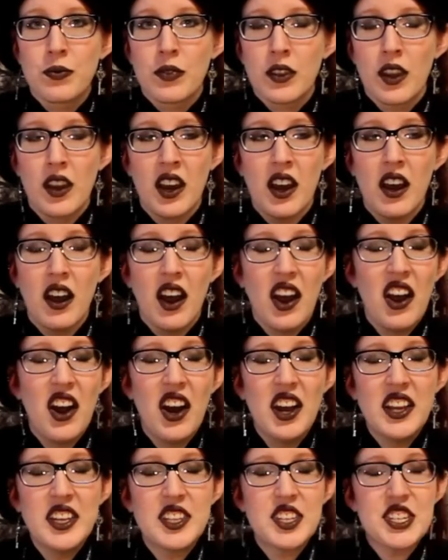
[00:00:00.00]

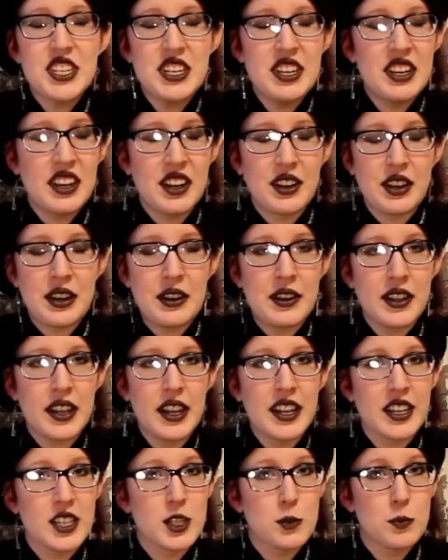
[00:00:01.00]
high tea at an
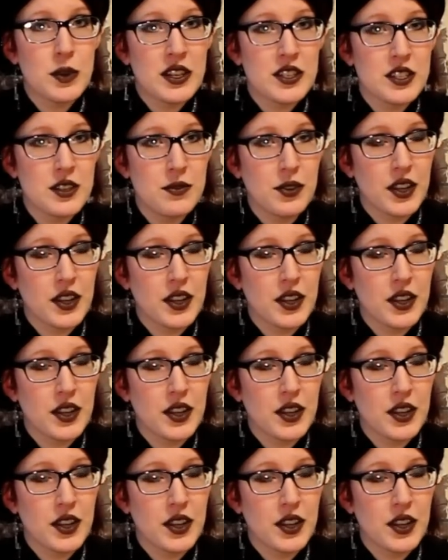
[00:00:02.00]
expensive